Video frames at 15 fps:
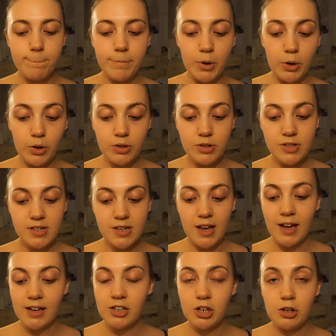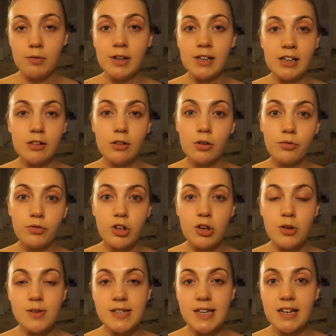but I do really love
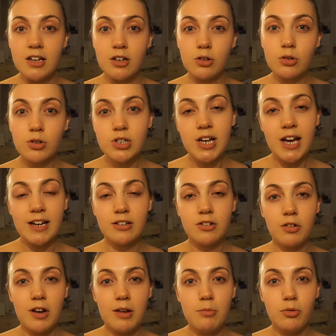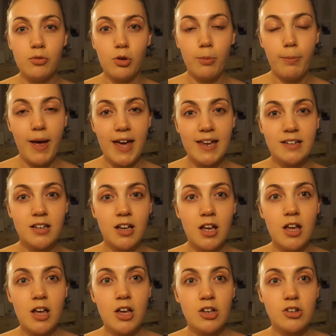using a good hand cream before bed,
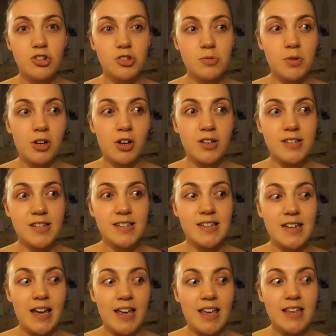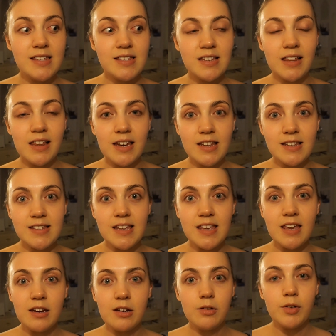just because it's nice to let it
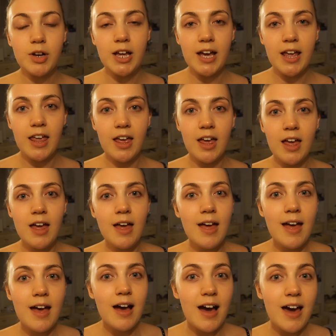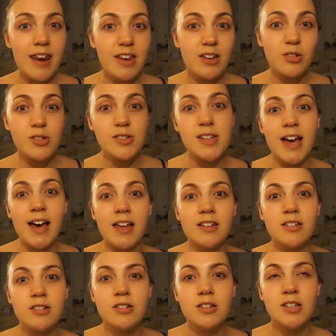sink in overnight, and it does add
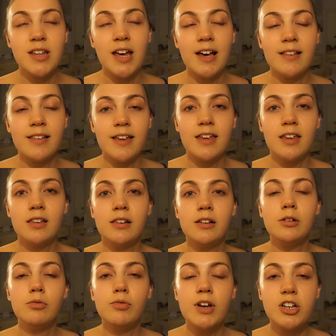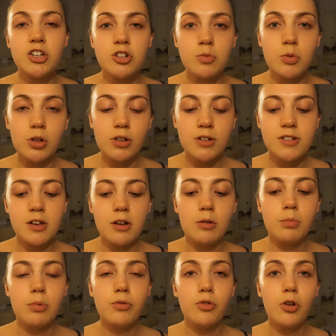to that like a little ritual.
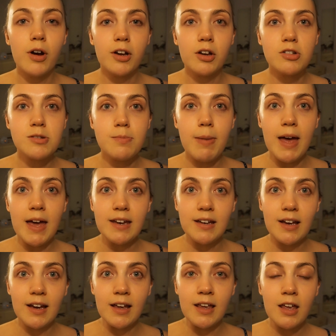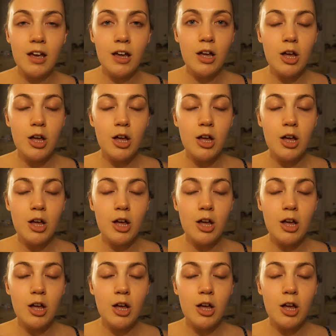So before I go to bed, I